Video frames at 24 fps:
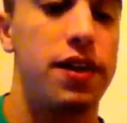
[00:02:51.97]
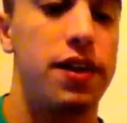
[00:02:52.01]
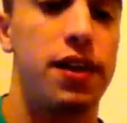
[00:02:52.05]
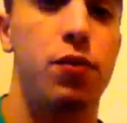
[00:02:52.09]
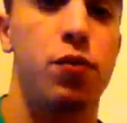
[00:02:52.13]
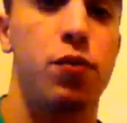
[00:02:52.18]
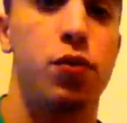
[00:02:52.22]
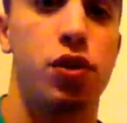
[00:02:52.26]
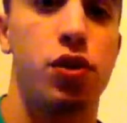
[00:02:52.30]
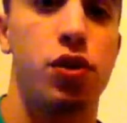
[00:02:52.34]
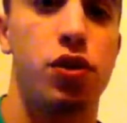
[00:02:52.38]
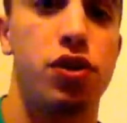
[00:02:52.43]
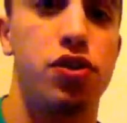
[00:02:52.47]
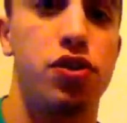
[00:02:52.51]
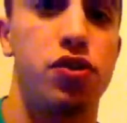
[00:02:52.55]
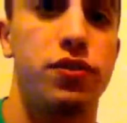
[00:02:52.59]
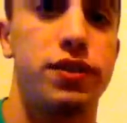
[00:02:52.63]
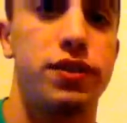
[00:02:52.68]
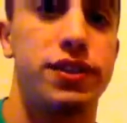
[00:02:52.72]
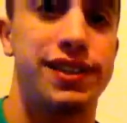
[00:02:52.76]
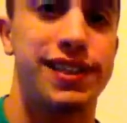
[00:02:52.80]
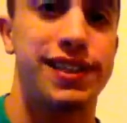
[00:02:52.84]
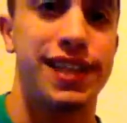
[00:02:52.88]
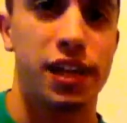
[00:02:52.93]
and then we're going to
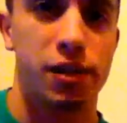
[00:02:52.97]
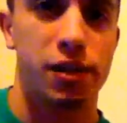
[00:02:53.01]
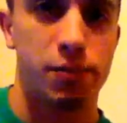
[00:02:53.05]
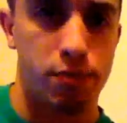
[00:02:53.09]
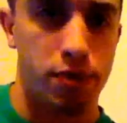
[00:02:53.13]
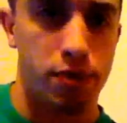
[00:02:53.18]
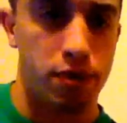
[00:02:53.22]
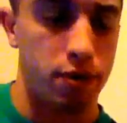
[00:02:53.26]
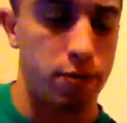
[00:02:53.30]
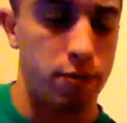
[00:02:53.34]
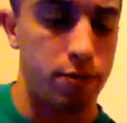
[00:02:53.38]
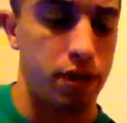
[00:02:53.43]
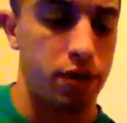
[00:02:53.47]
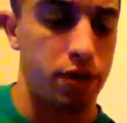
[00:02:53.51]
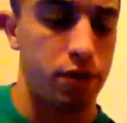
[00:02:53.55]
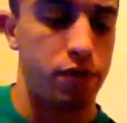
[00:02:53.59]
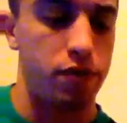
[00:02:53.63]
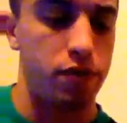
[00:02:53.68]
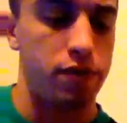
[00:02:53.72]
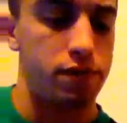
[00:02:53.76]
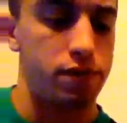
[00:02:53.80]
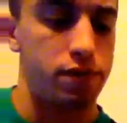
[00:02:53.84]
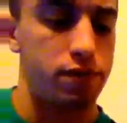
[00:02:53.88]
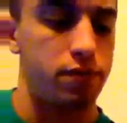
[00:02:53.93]
do the second part of the
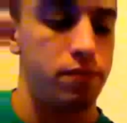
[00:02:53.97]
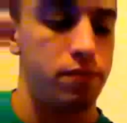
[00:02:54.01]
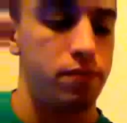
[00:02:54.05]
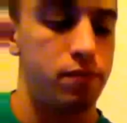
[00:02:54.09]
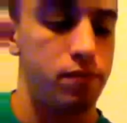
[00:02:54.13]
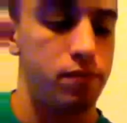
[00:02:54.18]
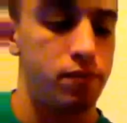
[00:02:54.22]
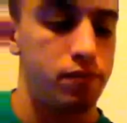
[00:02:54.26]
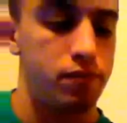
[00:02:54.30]
main riff.